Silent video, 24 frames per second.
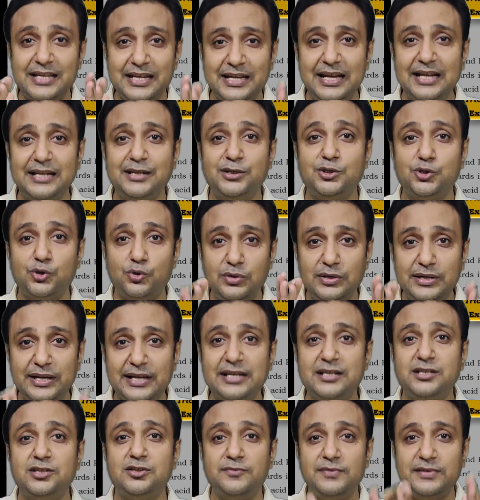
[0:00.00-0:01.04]

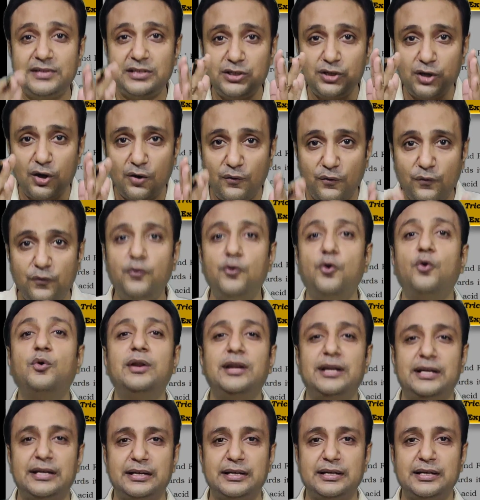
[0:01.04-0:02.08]
electronegativity of
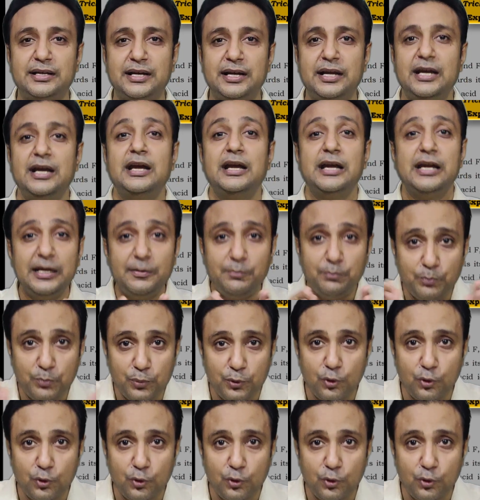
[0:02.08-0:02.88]
fluorine, it